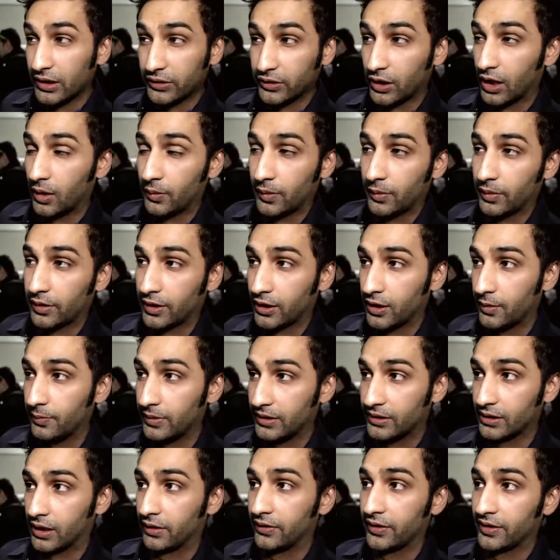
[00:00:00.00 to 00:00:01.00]
thought we were going to be
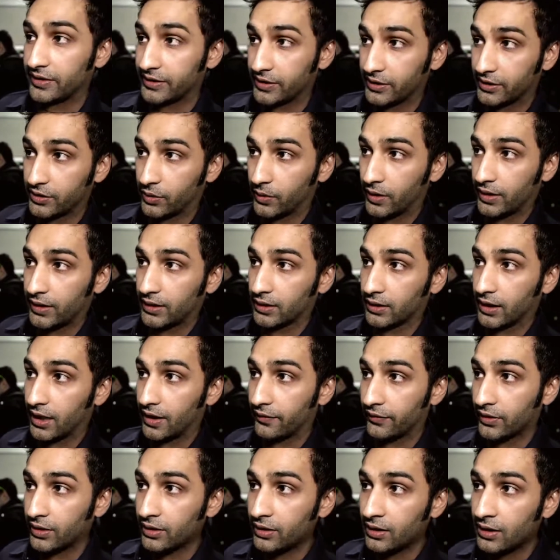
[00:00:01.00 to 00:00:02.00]
done this in
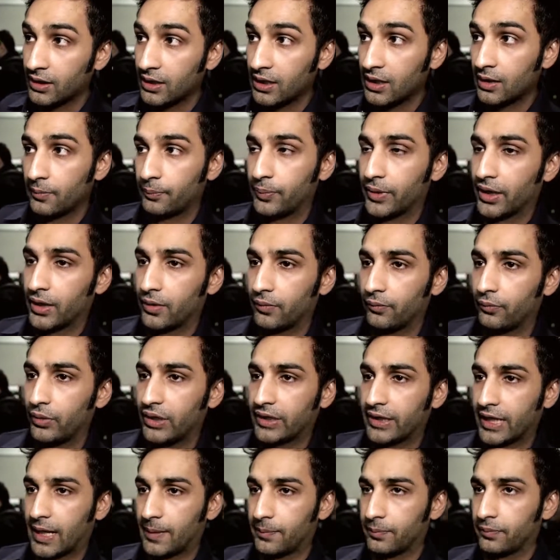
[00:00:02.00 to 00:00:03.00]
2011, but we
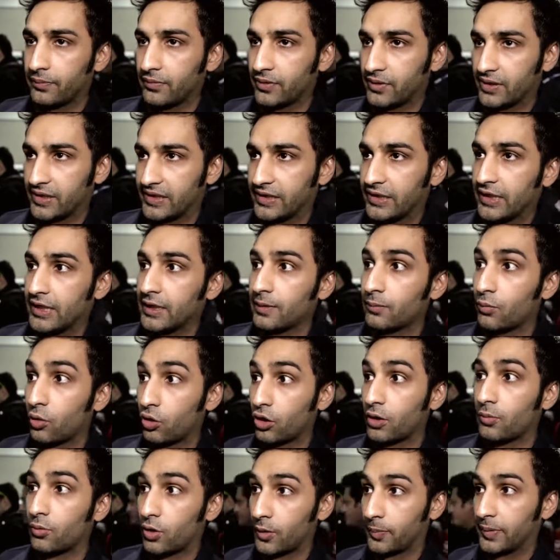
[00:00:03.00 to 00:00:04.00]
kept seeing
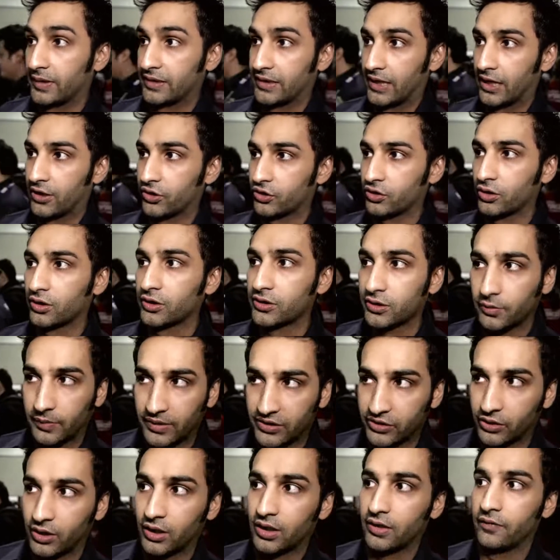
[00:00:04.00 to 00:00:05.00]
more and more potential, so we
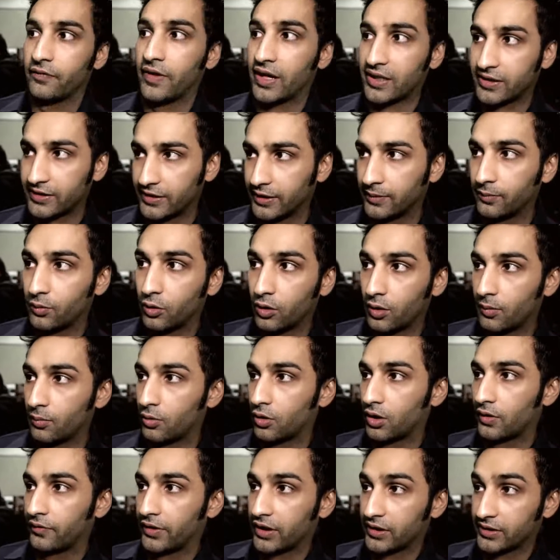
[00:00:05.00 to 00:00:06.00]
started investing more and
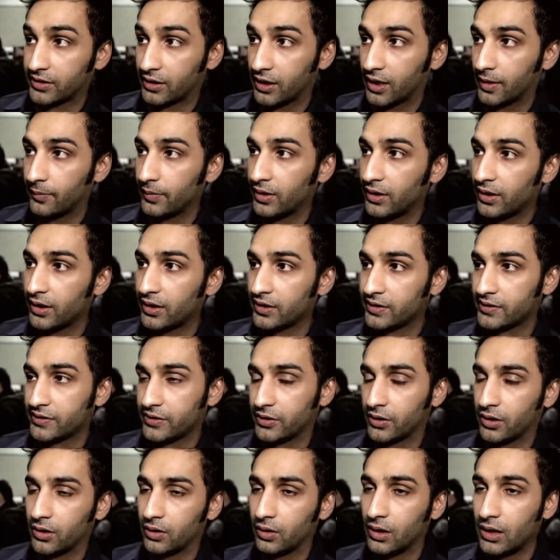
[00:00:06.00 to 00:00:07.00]
more of our time in it.
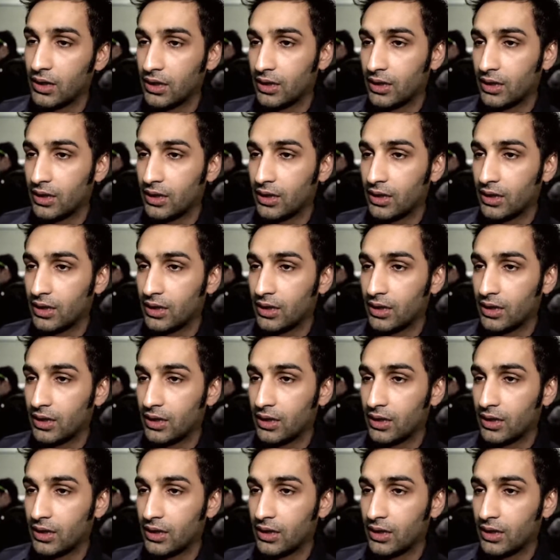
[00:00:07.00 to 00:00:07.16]
So